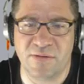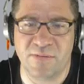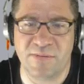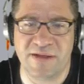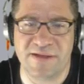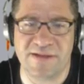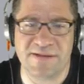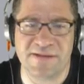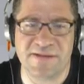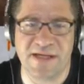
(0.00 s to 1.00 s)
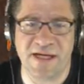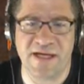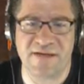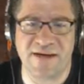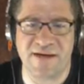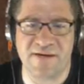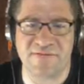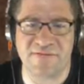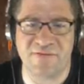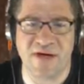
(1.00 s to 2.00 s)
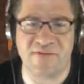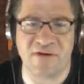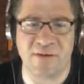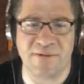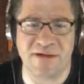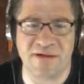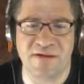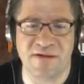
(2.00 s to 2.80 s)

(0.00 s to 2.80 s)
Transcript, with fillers: Because I got tired of driving up here,